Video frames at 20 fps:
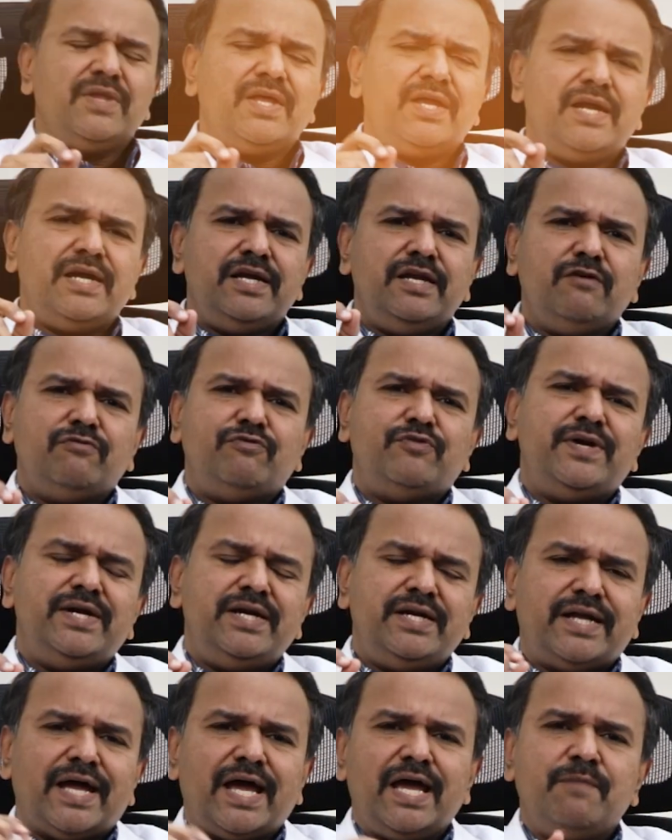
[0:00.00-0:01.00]
There are
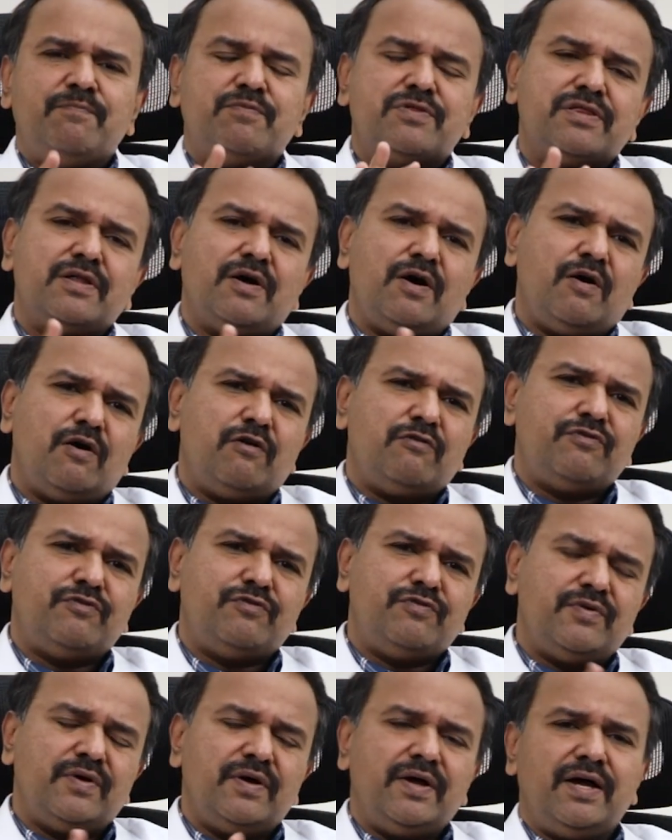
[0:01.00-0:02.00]
different types
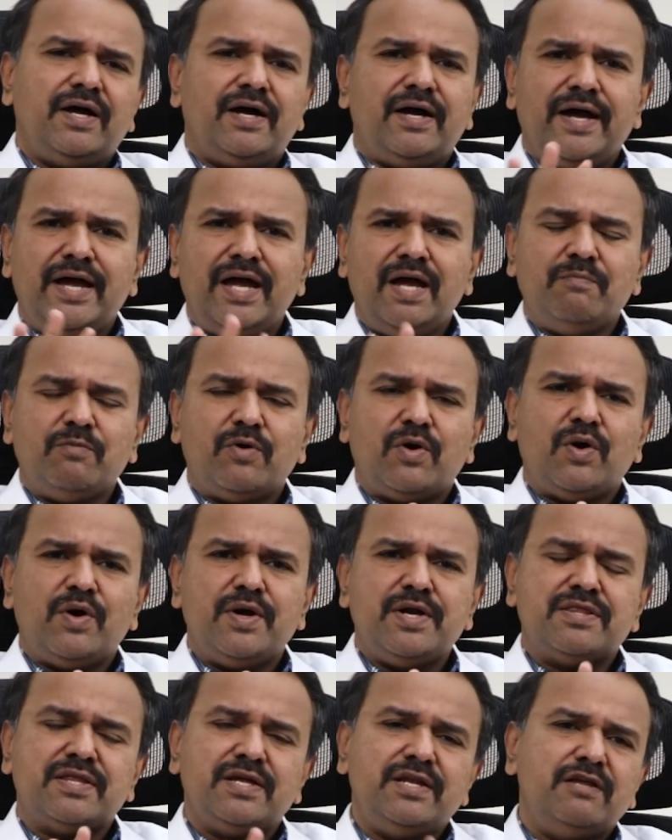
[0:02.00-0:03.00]
of
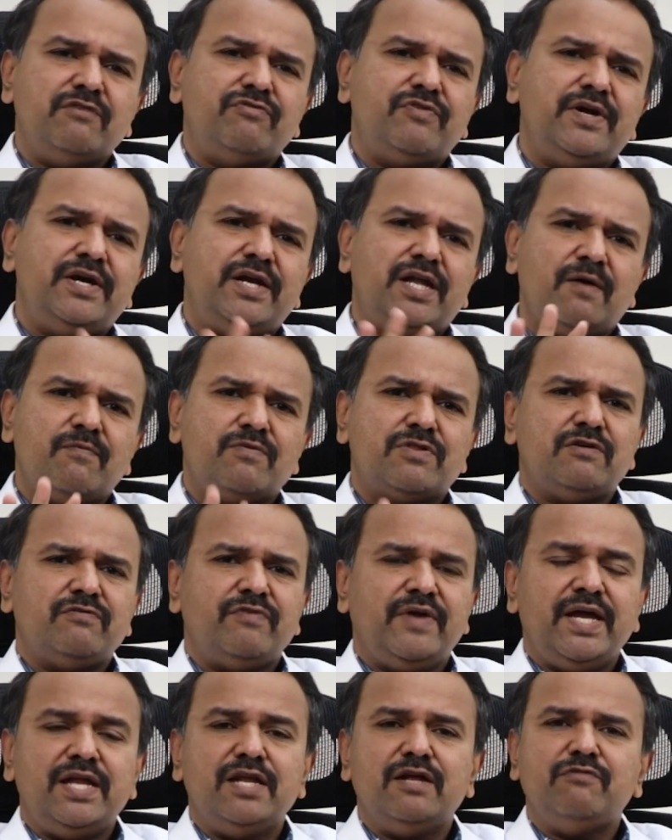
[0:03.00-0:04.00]
hemorrhoids and different types of
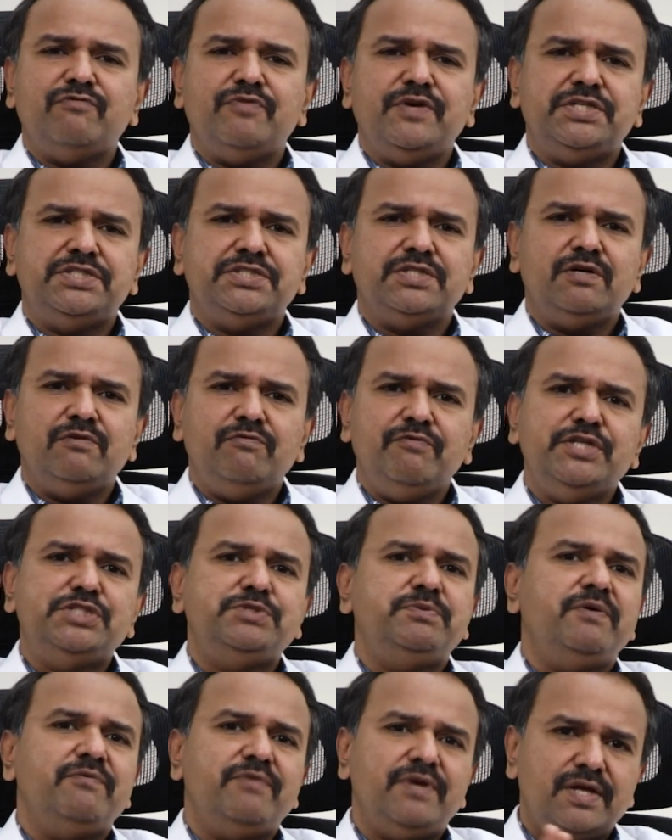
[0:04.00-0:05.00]
anal fissure, which
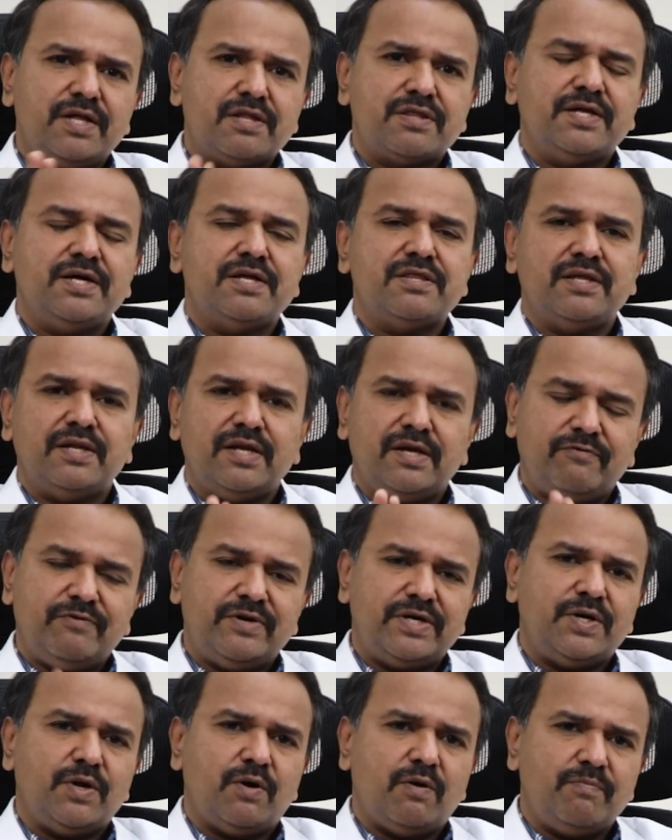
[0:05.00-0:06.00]
we will discuss in
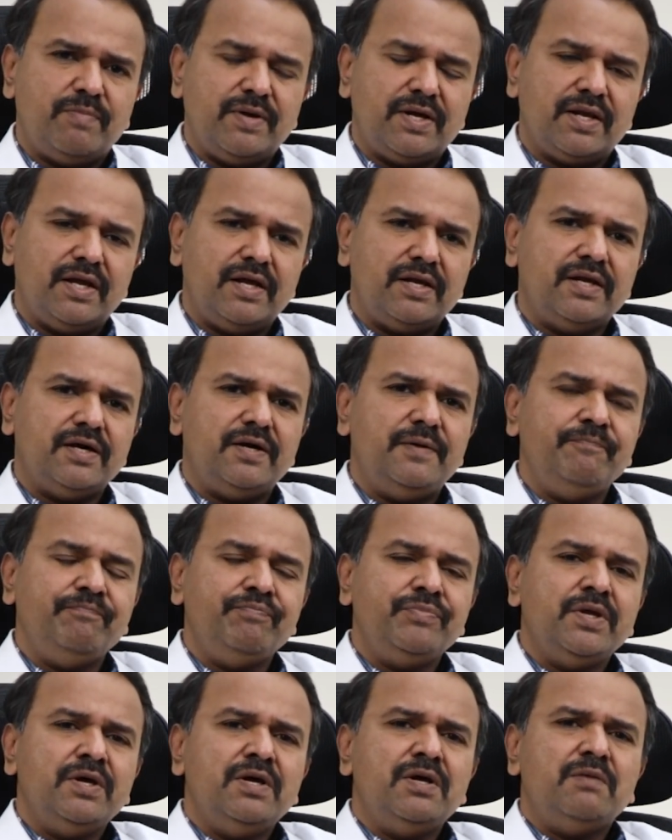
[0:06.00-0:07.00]
our topic later.
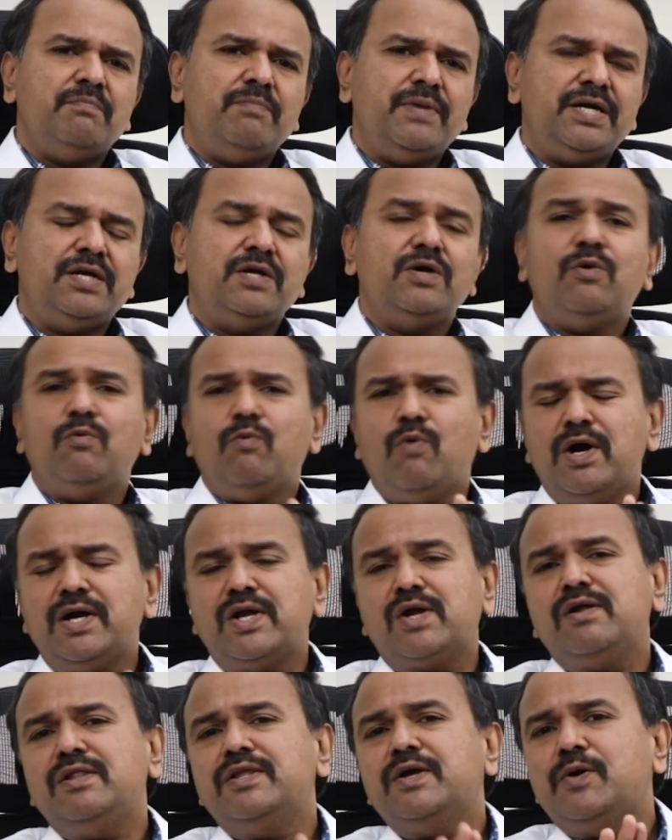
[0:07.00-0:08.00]
But
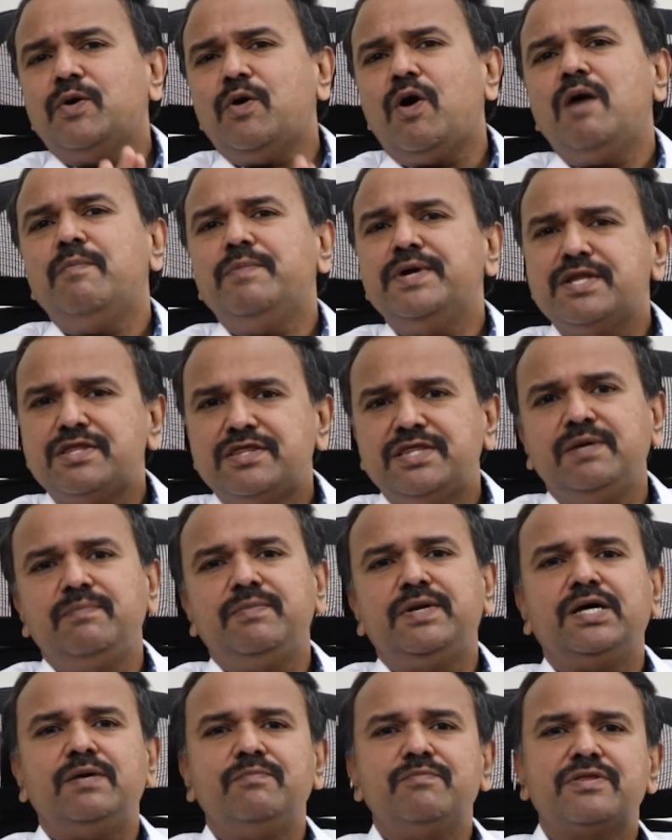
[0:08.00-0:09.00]
what are all the common
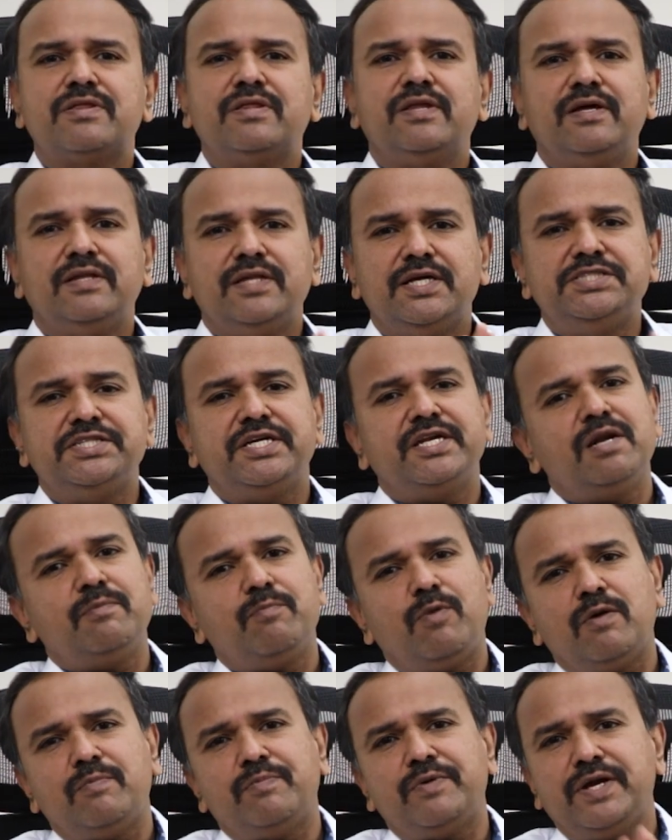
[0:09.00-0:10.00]
symptoms the general
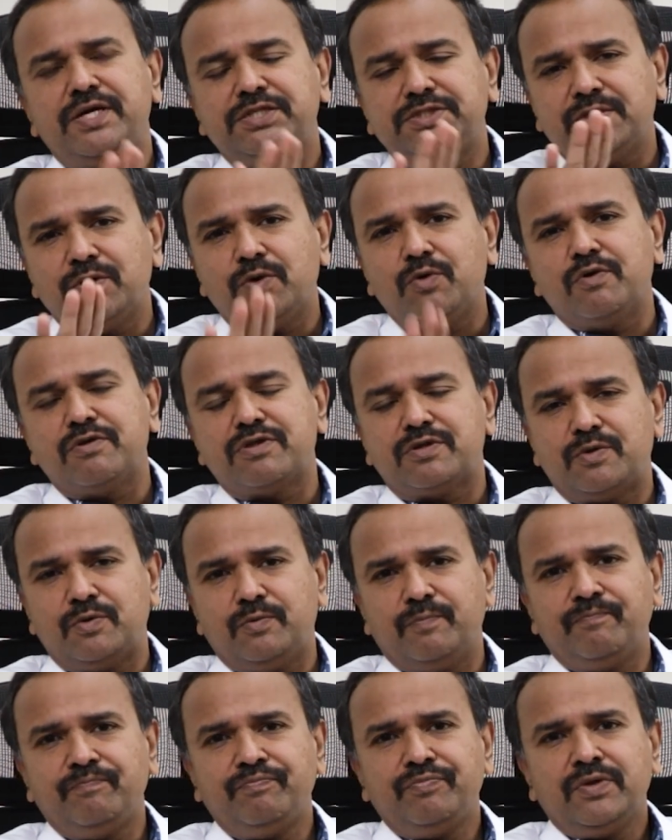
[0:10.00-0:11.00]
population goes through?